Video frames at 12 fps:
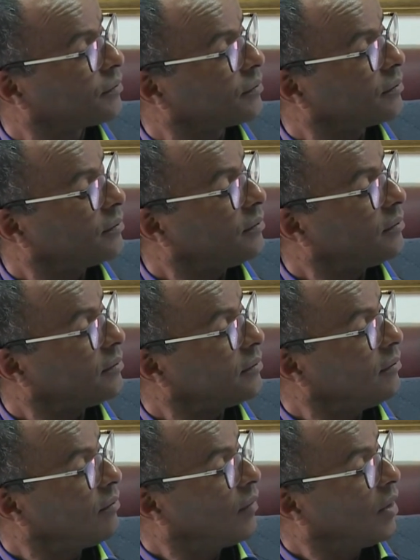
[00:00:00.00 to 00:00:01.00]

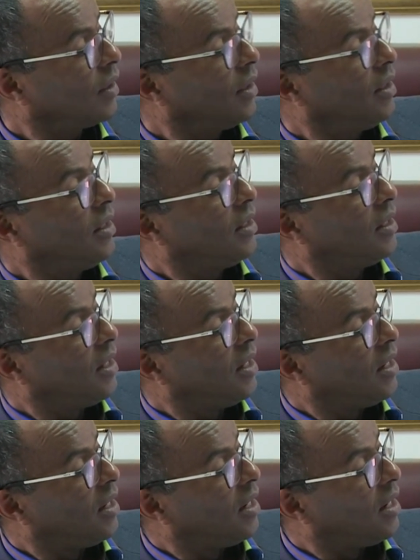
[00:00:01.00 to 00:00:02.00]

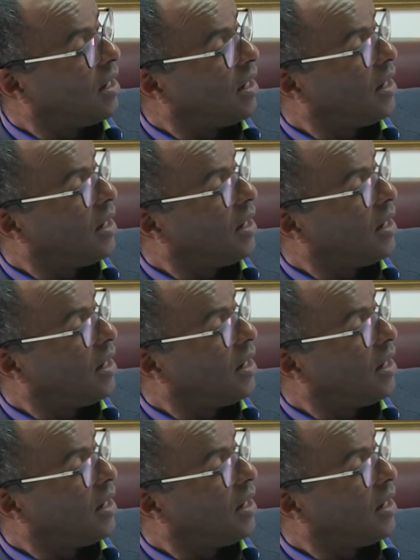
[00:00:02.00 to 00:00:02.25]
Nothing is said.